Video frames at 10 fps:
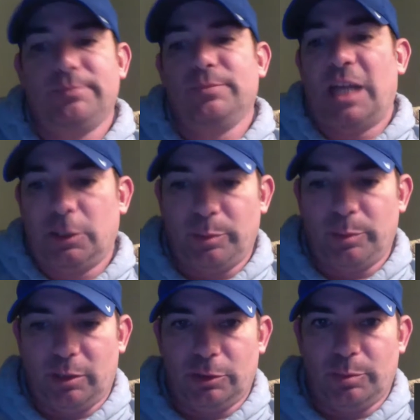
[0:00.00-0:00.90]
gotten a little
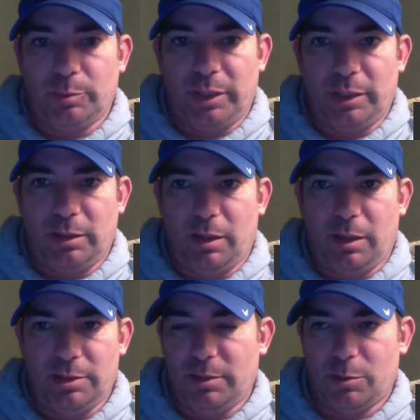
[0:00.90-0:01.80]
bit older, but
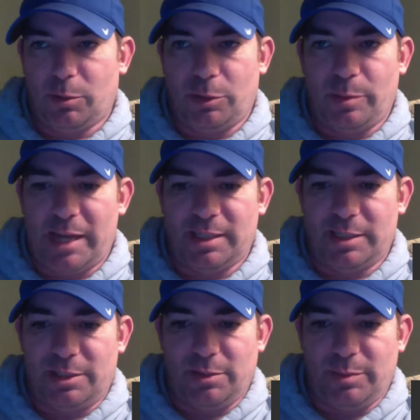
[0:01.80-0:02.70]
also his quarterbacks,
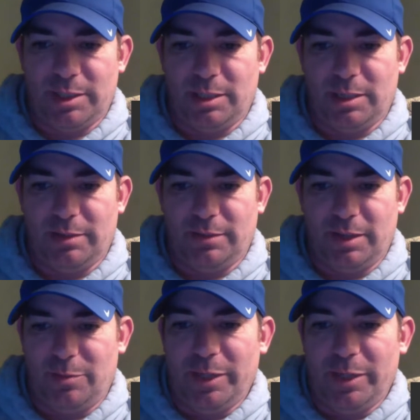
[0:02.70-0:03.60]
as you mentioned,
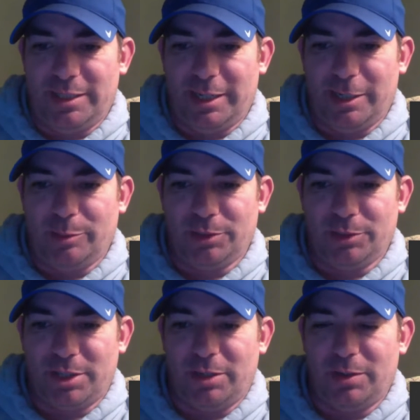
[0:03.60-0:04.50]
have been terrible.
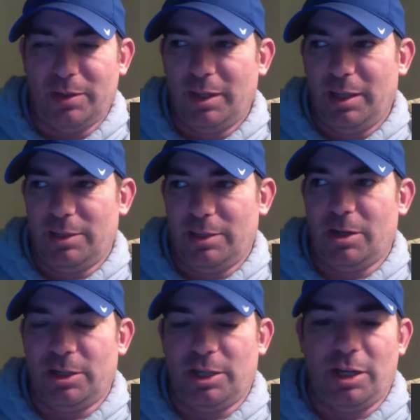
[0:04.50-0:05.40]
So it's
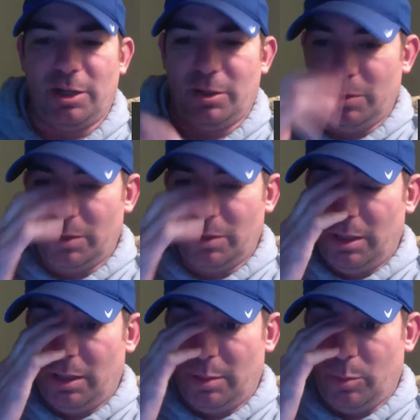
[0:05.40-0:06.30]
hard to know
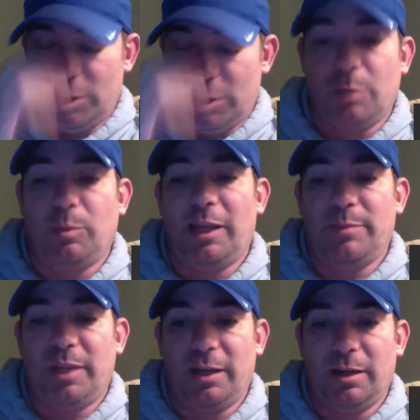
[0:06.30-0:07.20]
what's to
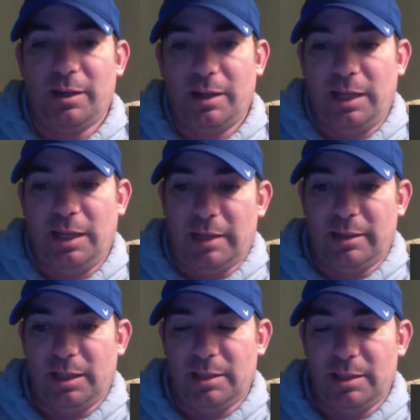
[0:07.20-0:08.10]
blame there. And I
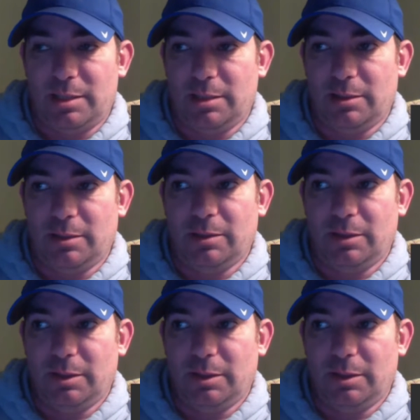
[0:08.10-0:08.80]
think he still